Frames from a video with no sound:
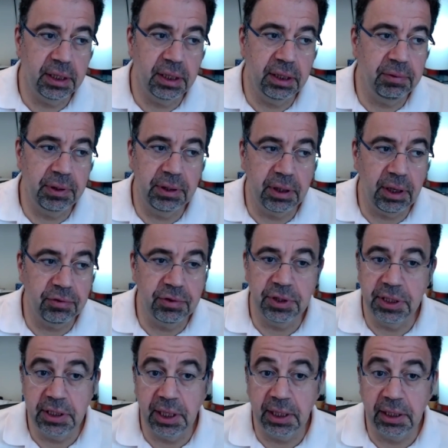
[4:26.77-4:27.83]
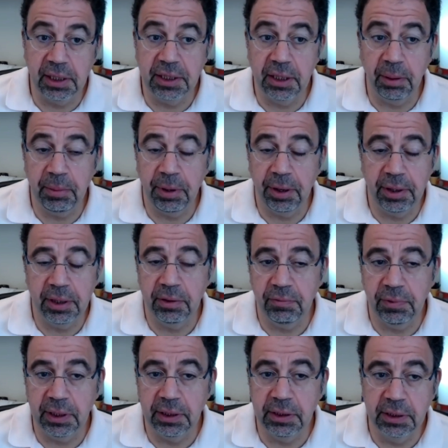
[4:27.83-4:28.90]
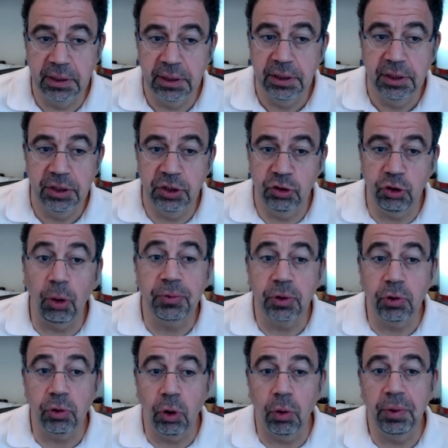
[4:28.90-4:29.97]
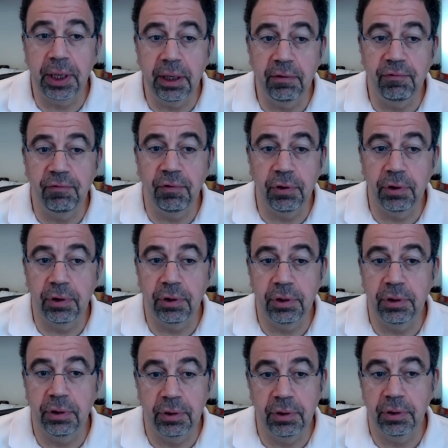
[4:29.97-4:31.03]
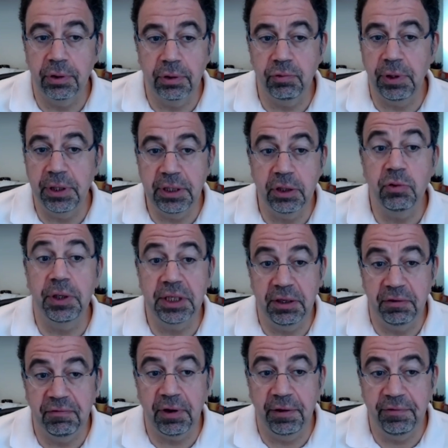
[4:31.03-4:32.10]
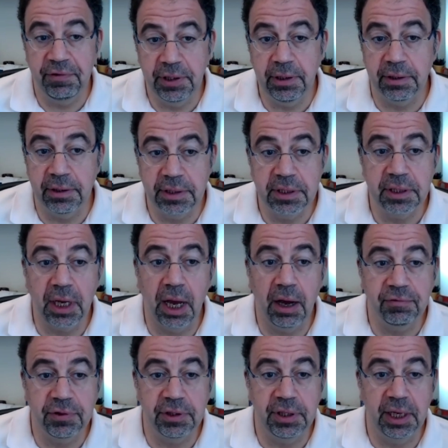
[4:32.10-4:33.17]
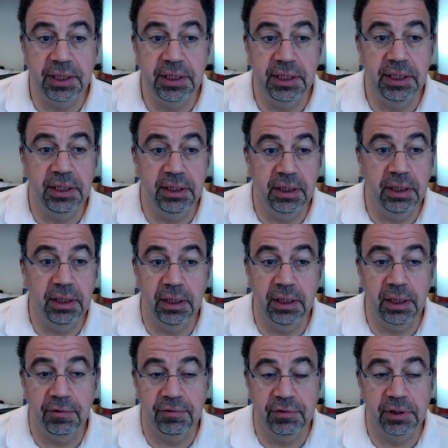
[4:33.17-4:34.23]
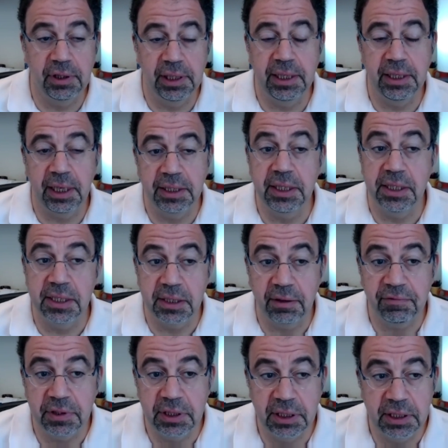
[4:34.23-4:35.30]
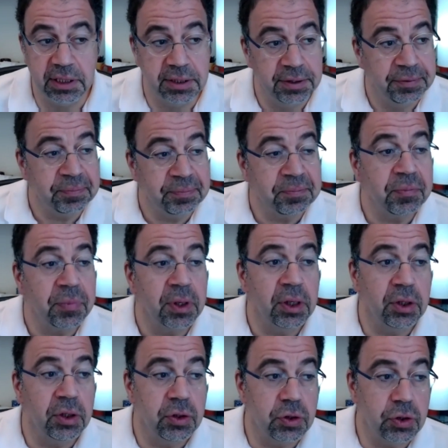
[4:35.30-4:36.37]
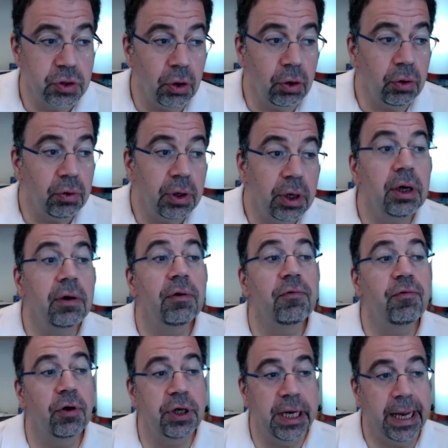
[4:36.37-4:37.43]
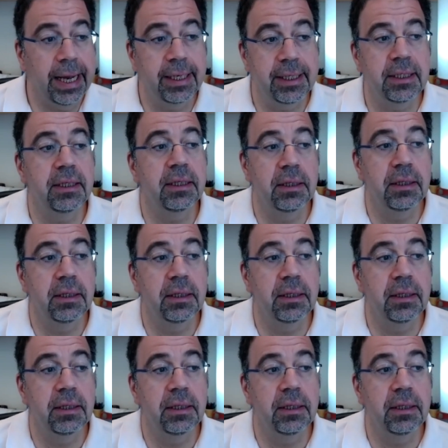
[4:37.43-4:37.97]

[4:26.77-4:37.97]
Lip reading: when countries like Latin American ones stopped growing for 20-25 years after the late 1970s. So for that,